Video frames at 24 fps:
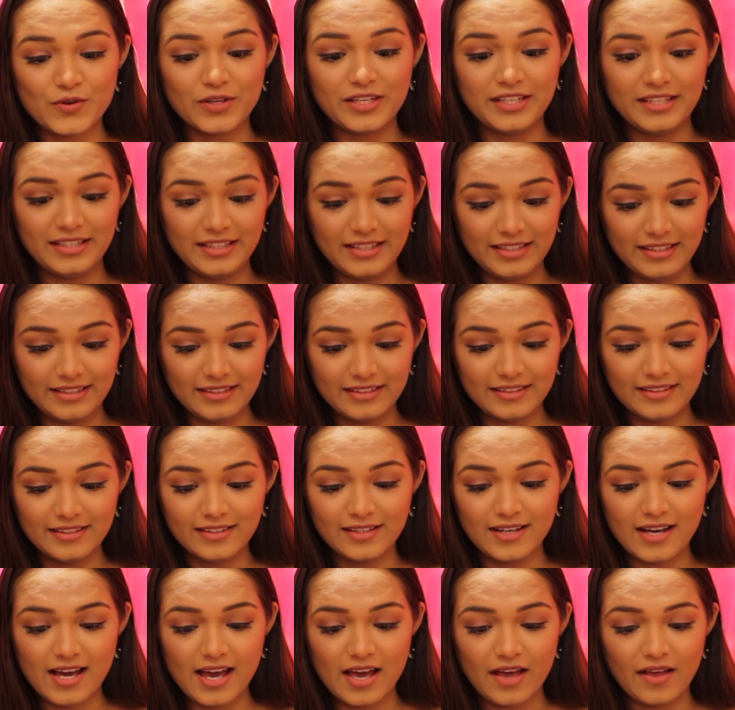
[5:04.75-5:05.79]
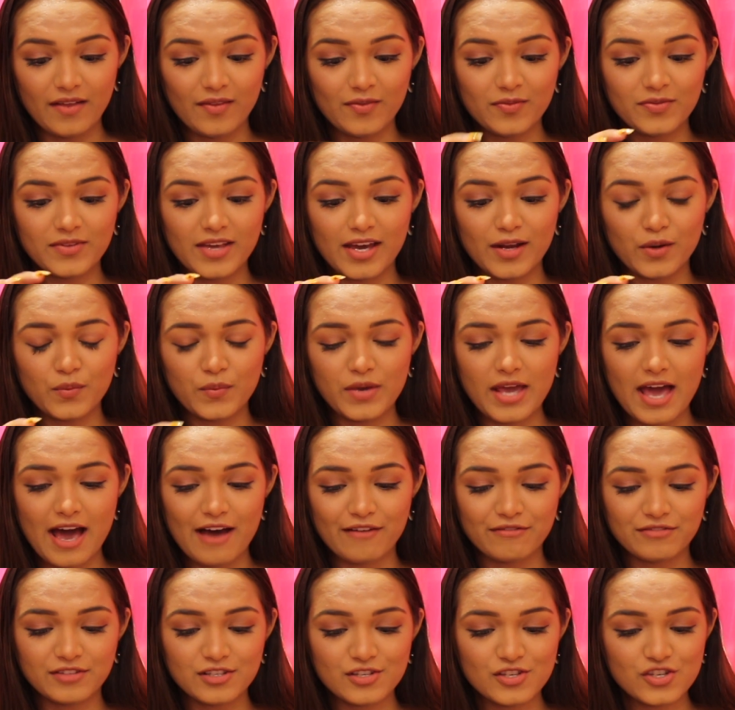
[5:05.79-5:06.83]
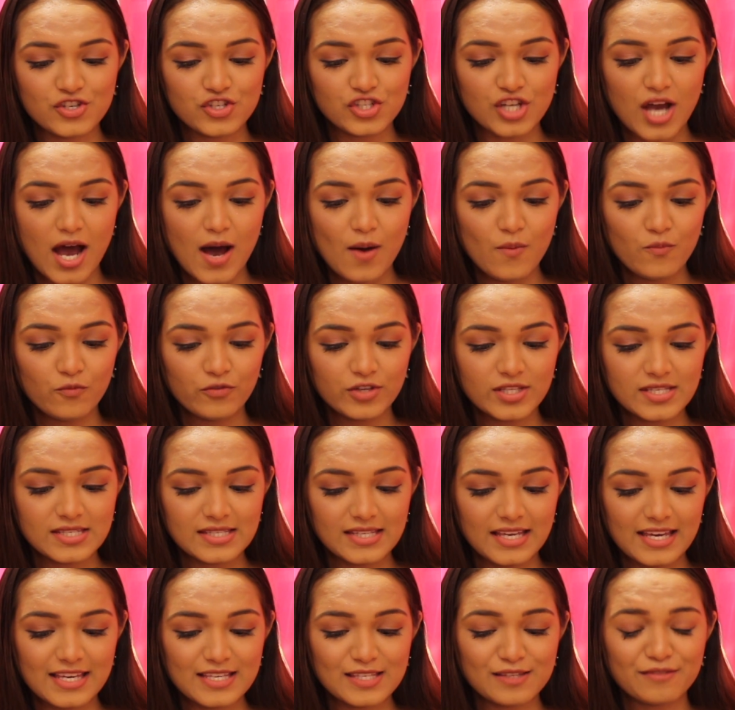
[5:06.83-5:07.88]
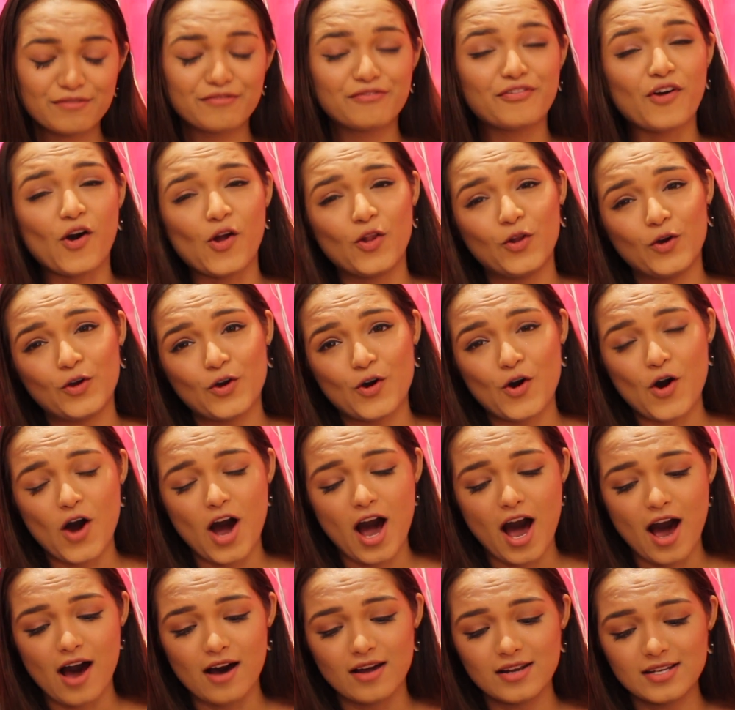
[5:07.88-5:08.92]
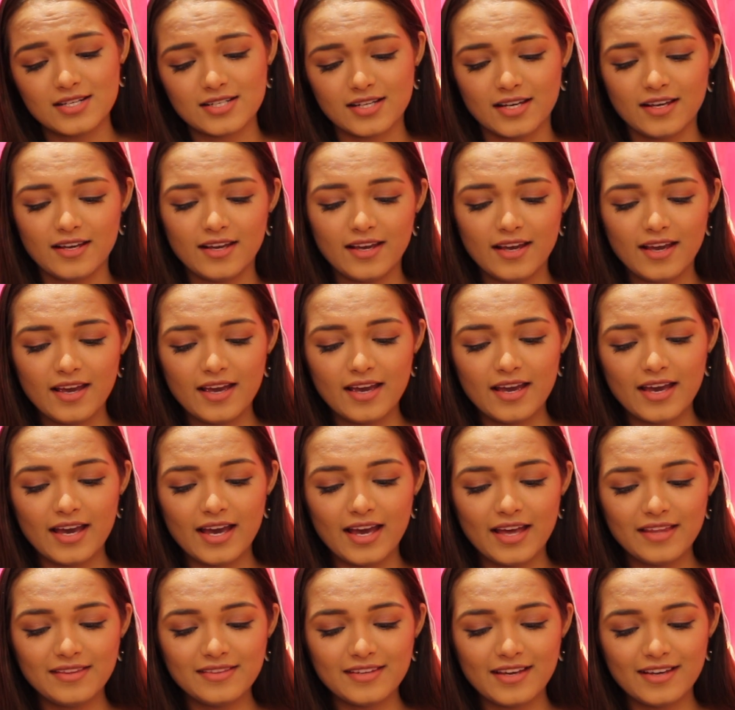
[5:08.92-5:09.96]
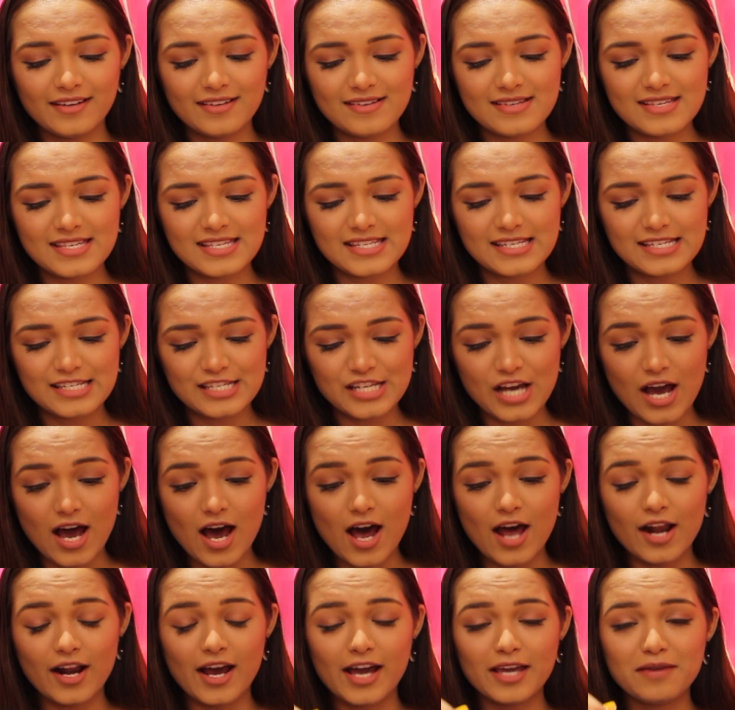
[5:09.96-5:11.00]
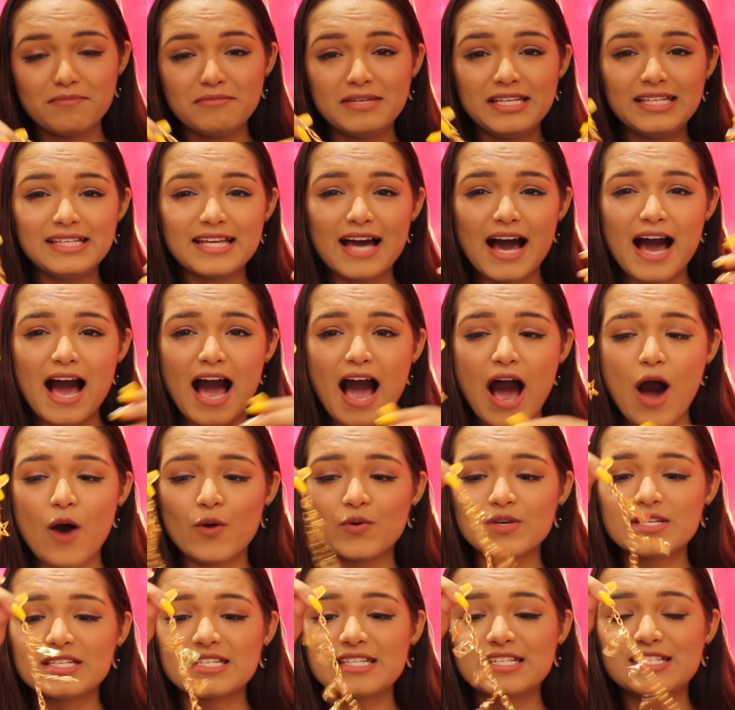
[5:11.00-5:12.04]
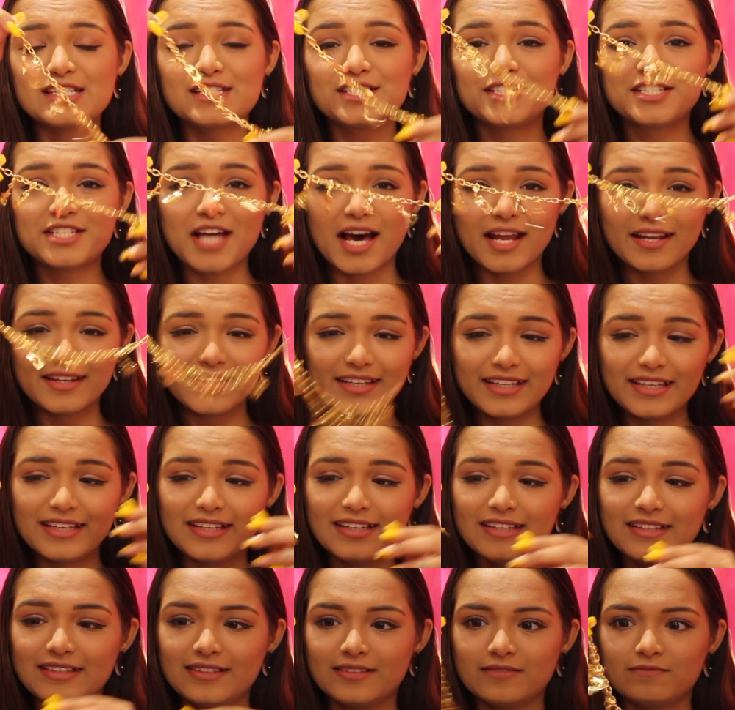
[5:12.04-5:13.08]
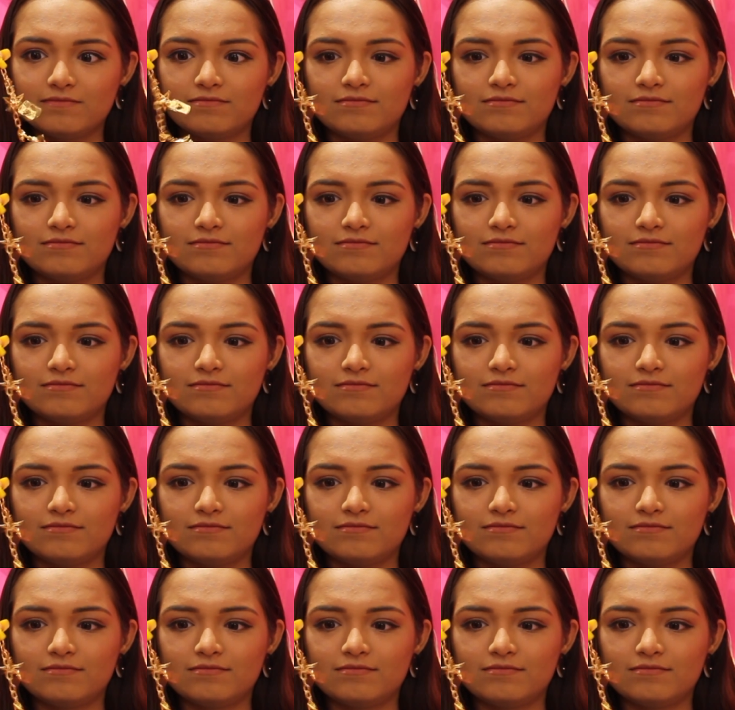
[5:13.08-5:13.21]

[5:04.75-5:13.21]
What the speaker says: heel, and then we have this charm which says follow your heart, and then a star. I mean, how stunning.